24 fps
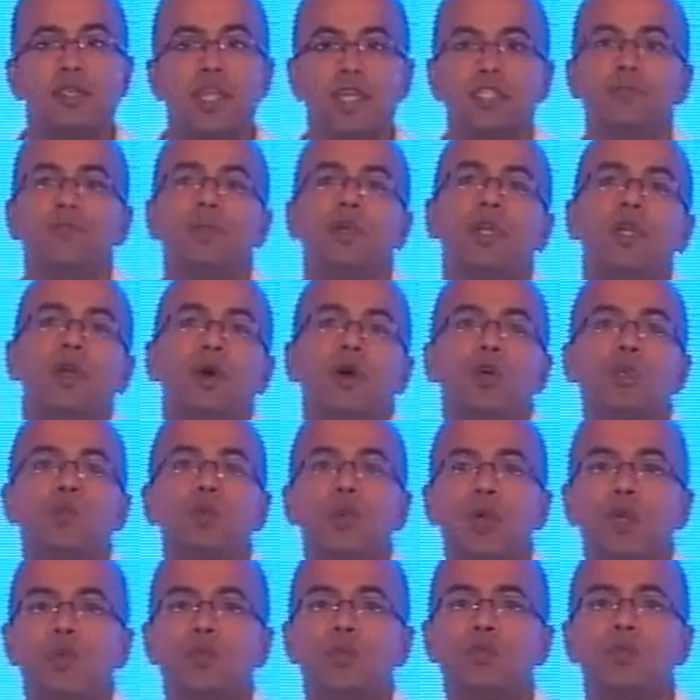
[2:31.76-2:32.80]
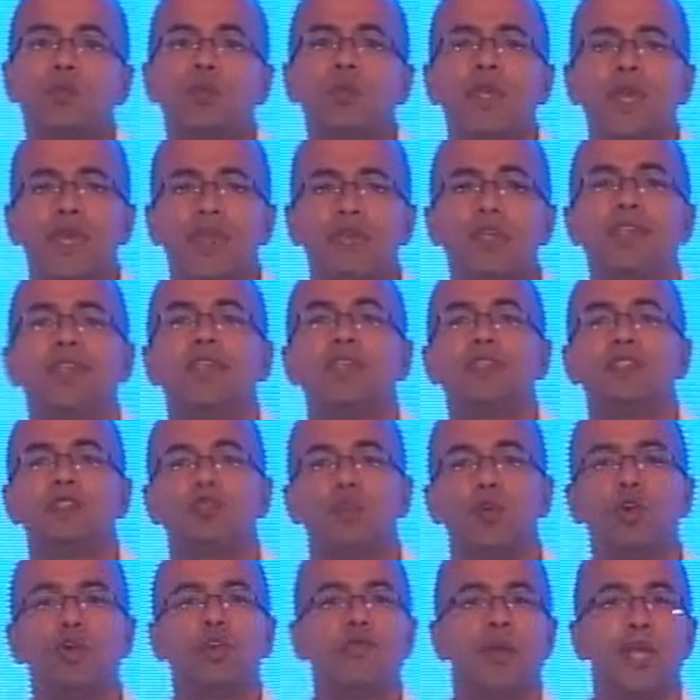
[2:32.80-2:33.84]
desperate housewives would be at least
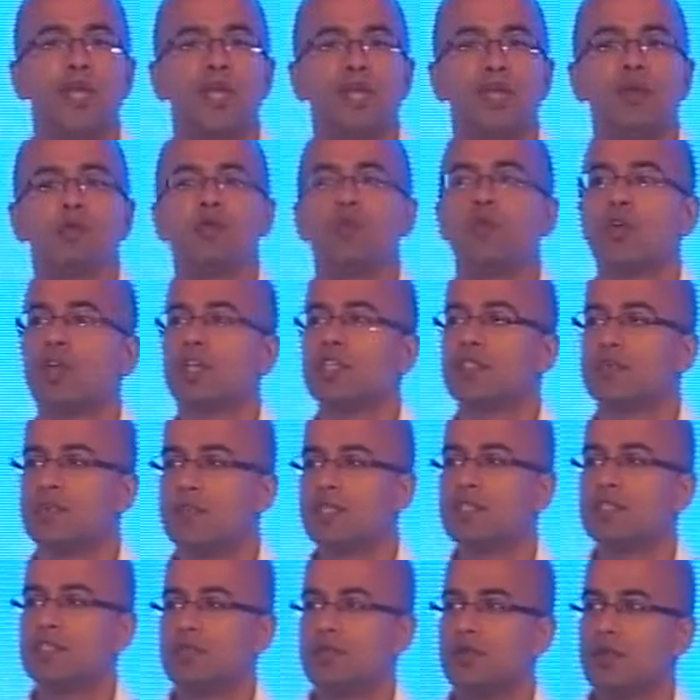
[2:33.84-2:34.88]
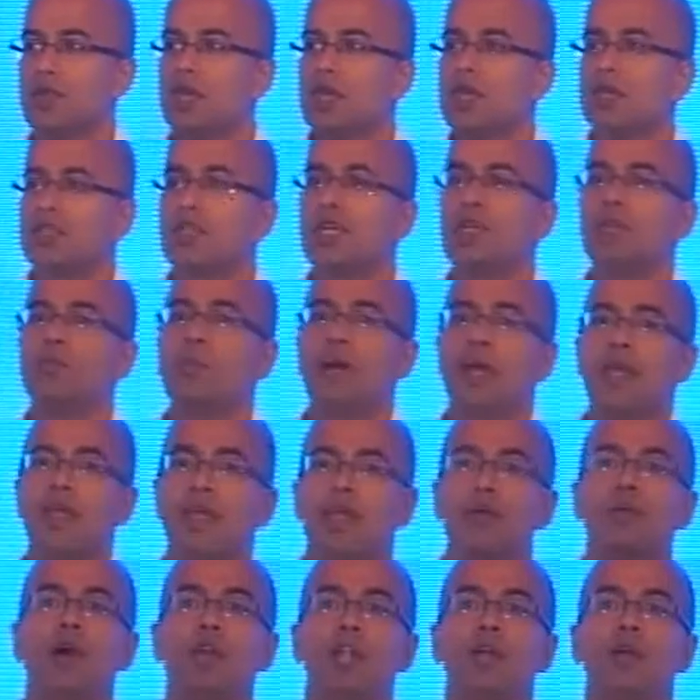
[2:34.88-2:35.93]
4 to 5 times more expensive than
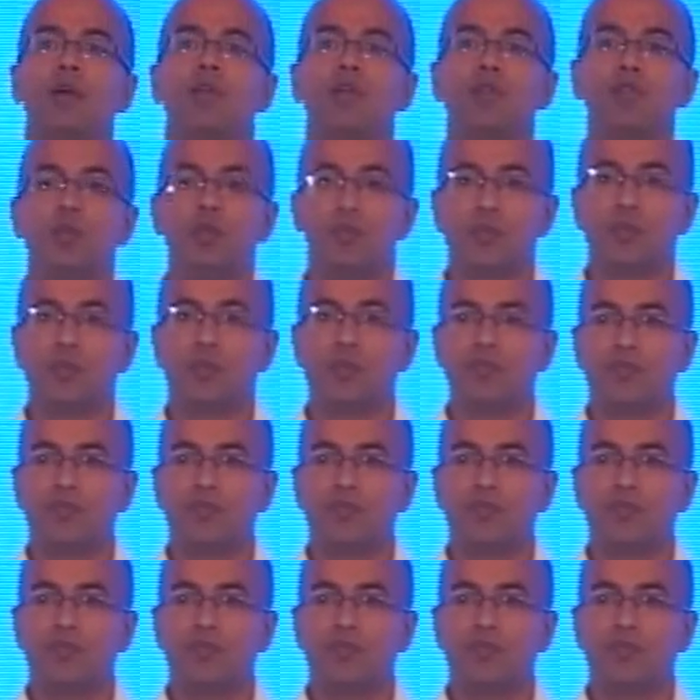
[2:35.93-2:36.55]
buying a Balika Vadhu.